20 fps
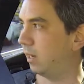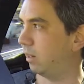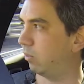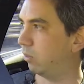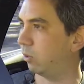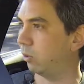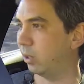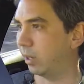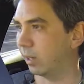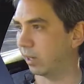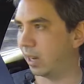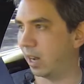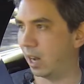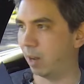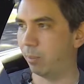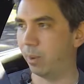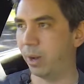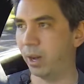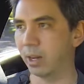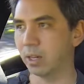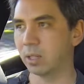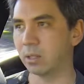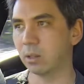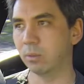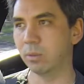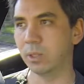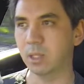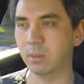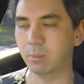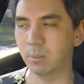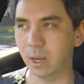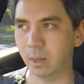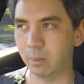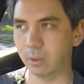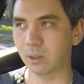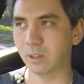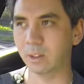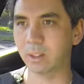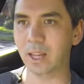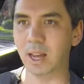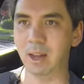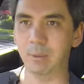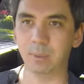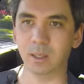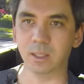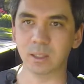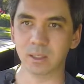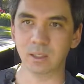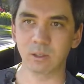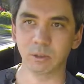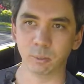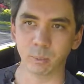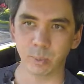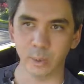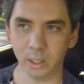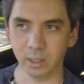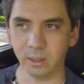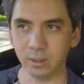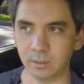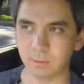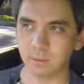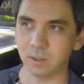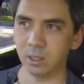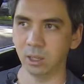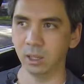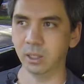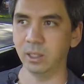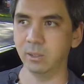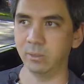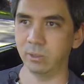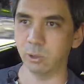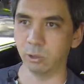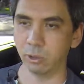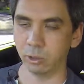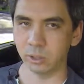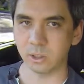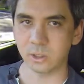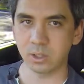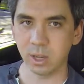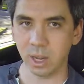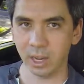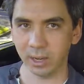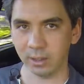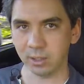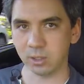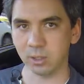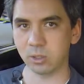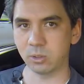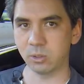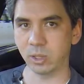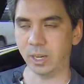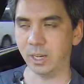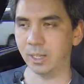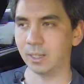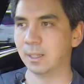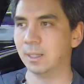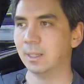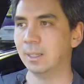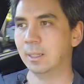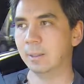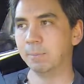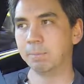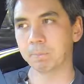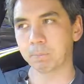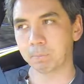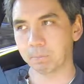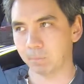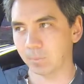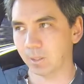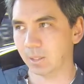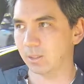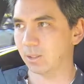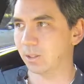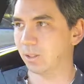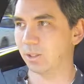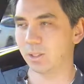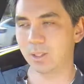If you're in a car park, it's obviously maybe not that big a deal, but certainly if you're on the side of the street, that's just